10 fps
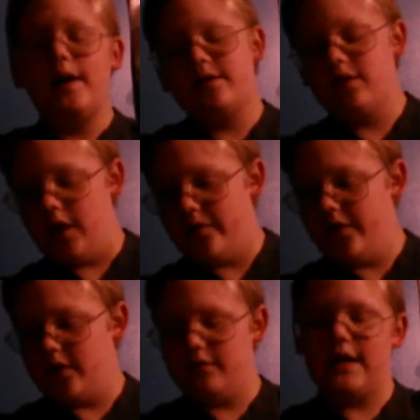white stuff,
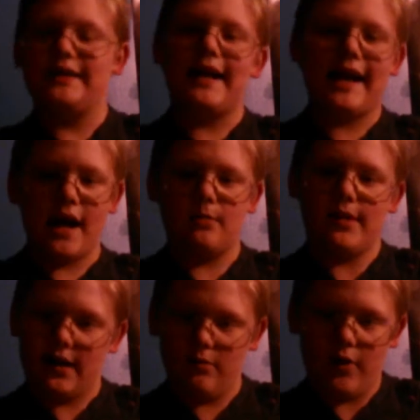or not that kind of
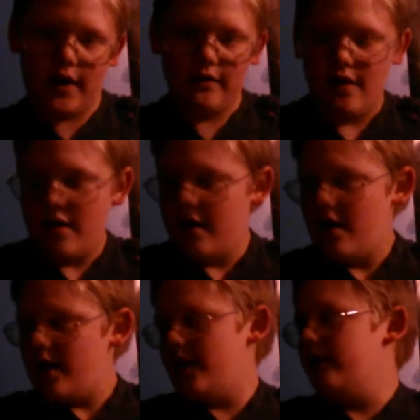black and white.
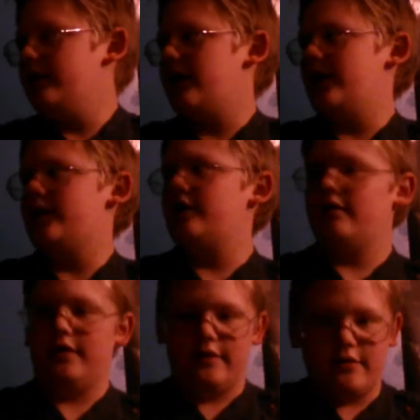Uh, like,
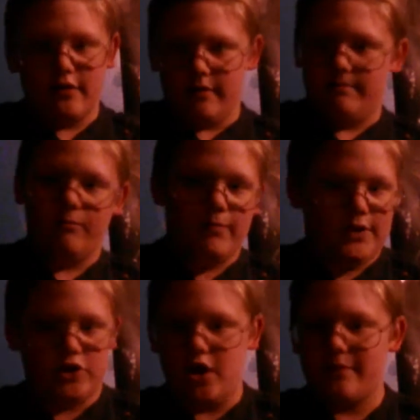we use the, my
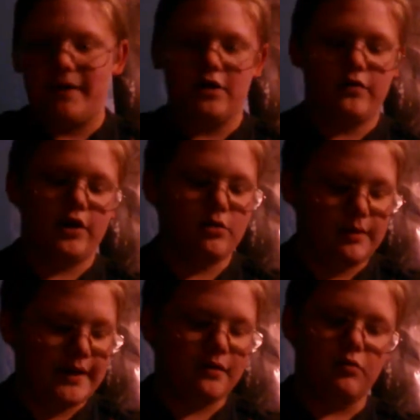chalk paint over here,
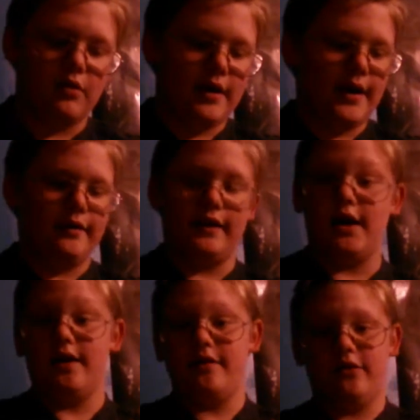black and white, the
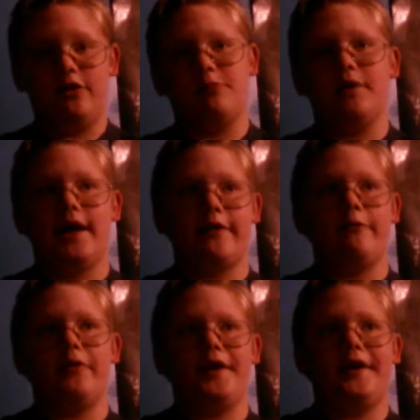Godzilla's black and
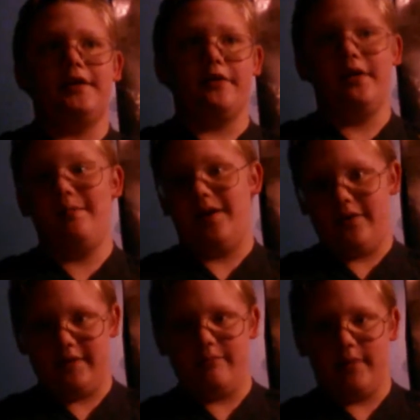white, the
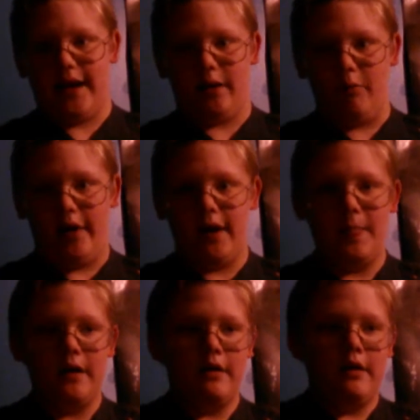thumbnail's even black and white.
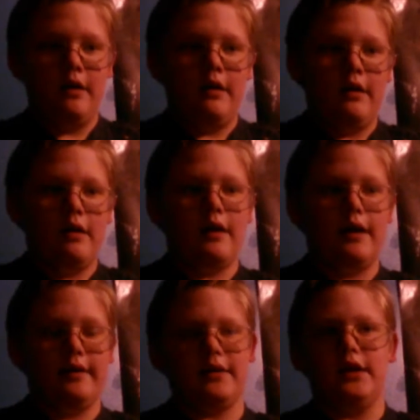
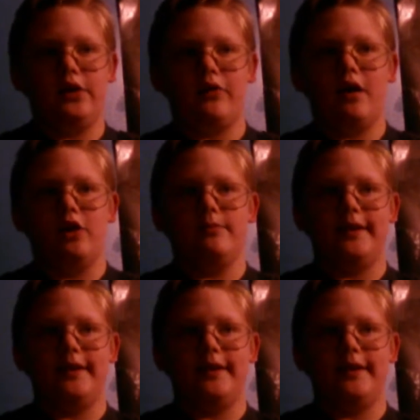Uh, it's got a little color